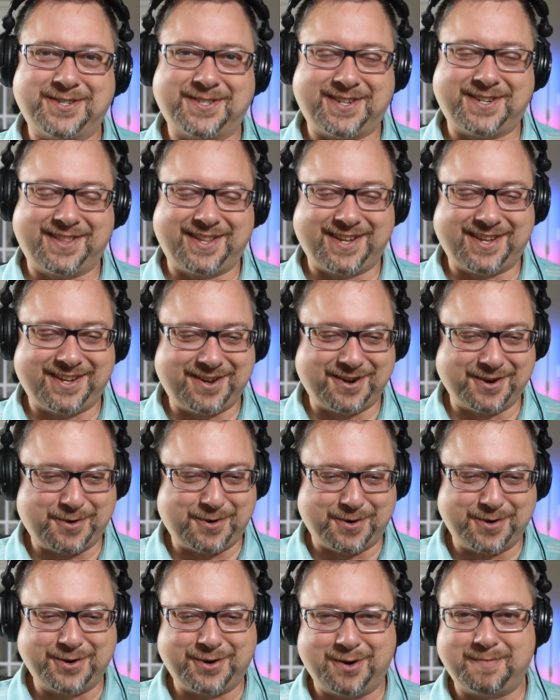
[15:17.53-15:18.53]
to the
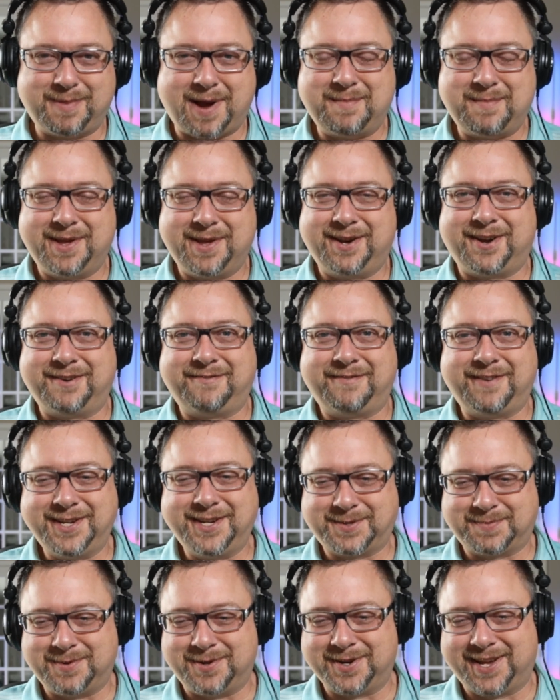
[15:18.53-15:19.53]
Accord group I'm in on
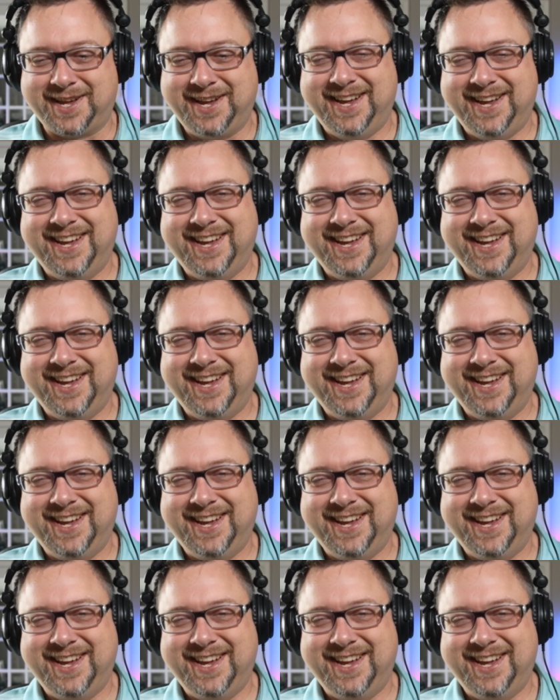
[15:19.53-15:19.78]
Facebook,